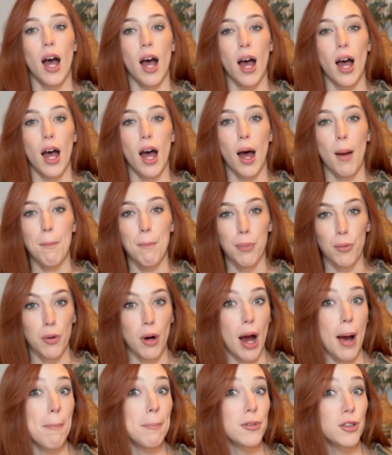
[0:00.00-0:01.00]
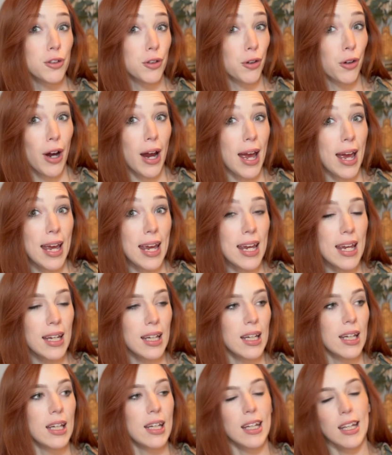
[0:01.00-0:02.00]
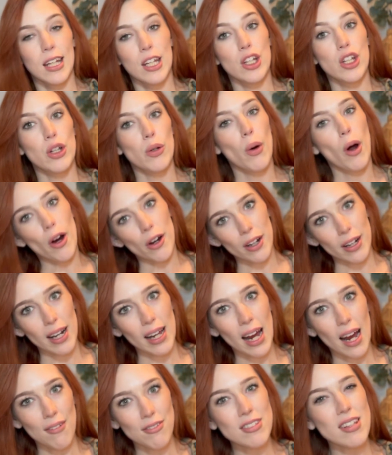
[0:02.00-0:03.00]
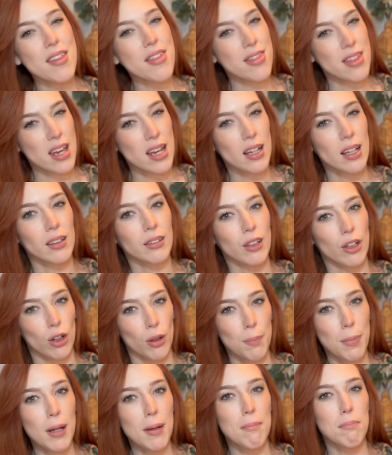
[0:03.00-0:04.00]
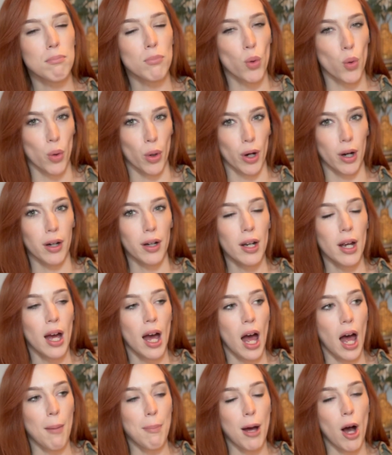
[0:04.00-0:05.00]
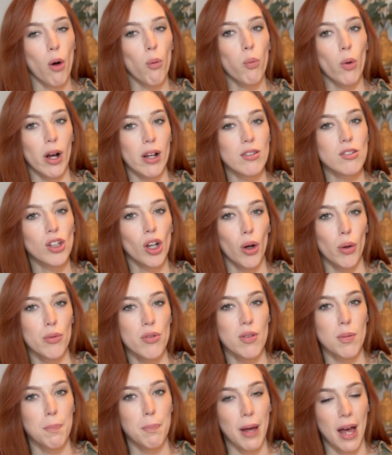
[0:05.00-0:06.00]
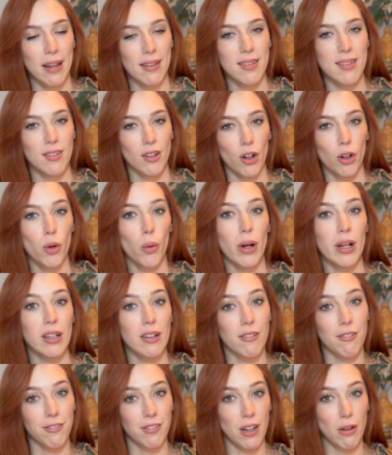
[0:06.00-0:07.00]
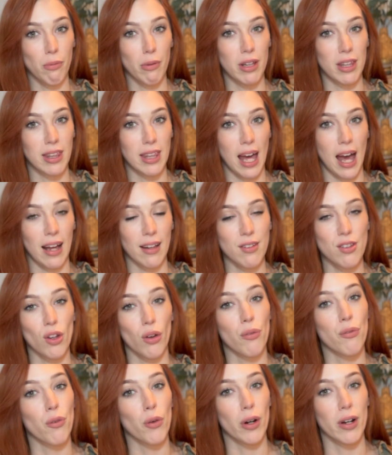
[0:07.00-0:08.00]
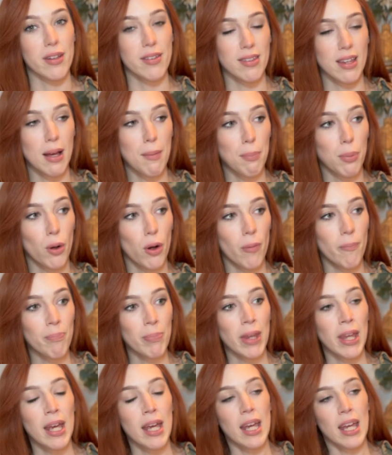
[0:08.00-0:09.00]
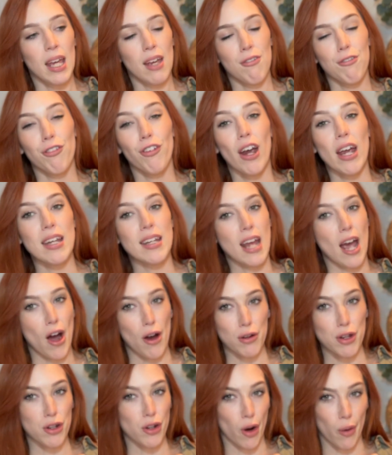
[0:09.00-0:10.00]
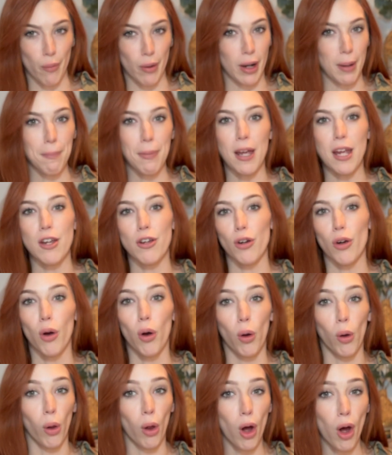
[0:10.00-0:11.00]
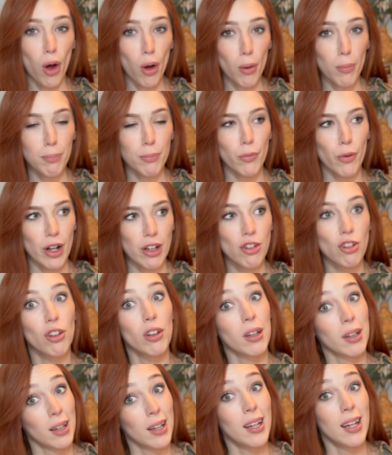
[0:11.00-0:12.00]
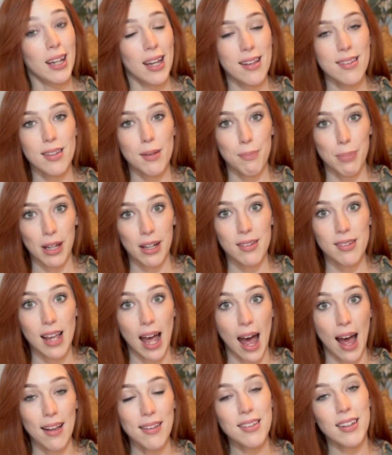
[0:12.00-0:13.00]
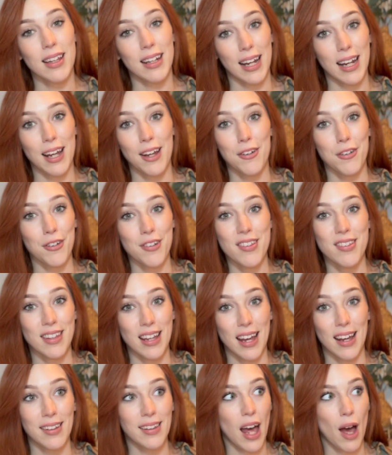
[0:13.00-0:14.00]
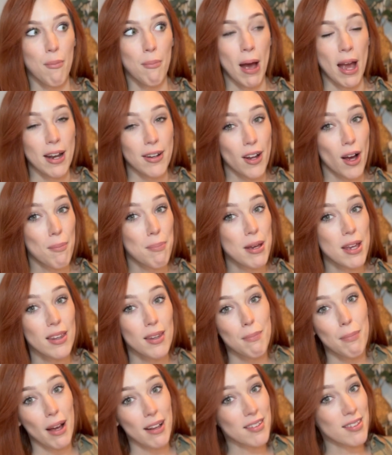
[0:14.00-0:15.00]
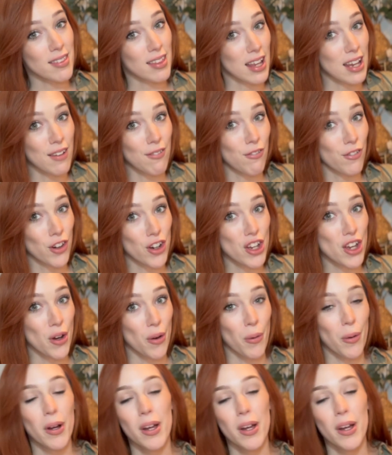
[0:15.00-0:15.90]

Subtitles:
abrupt gray, you are going to have to think a little bit more about what tones best are going to fit with that. So for example, if right now you don't want to paint your whole home, which is a big task, and I understand that might not be the best thing for you,